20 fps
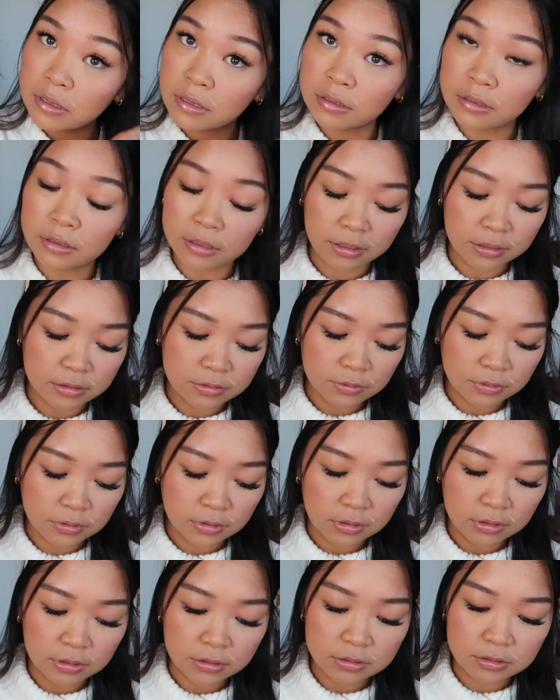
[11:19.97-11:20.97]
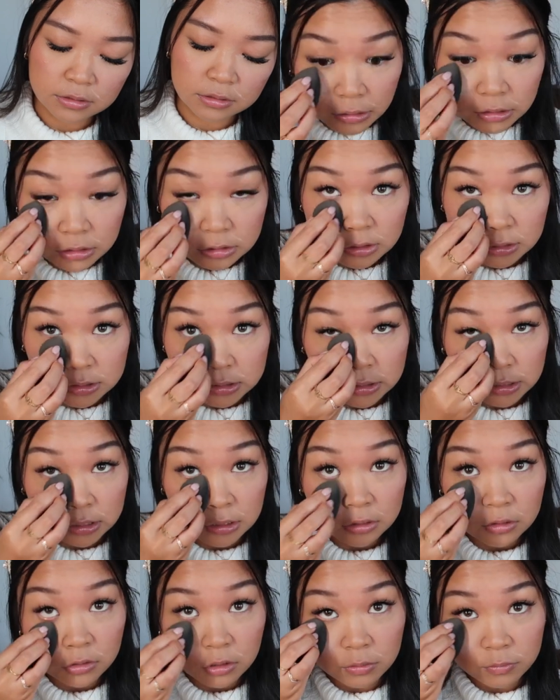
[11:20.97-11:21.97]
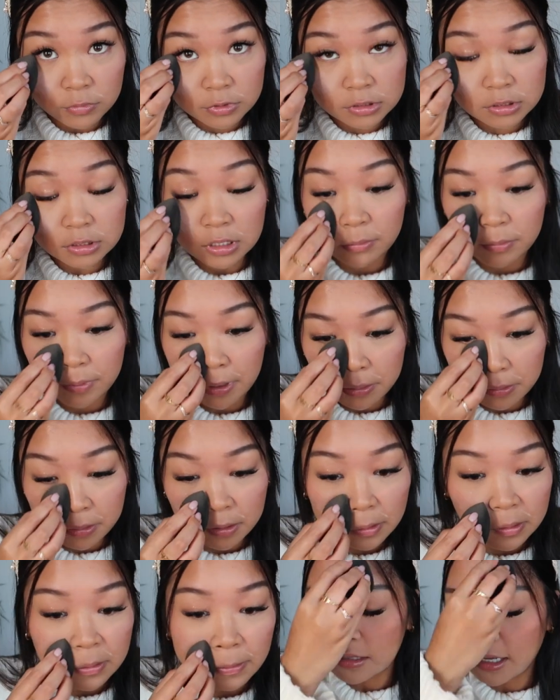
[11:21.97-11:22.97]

under eyes with this. This is the Laura Mercier powder.